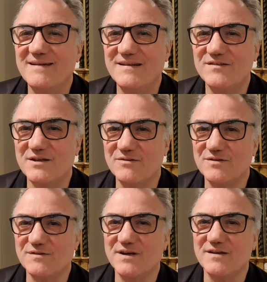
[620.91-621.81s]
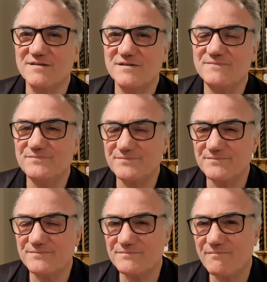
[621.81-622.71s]
in social dance.
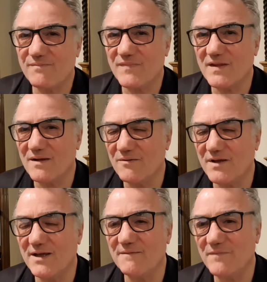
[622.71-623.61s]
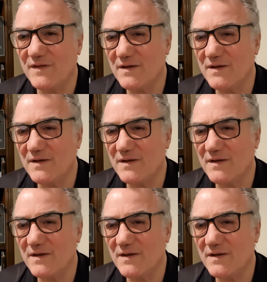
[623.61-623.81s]
Okay.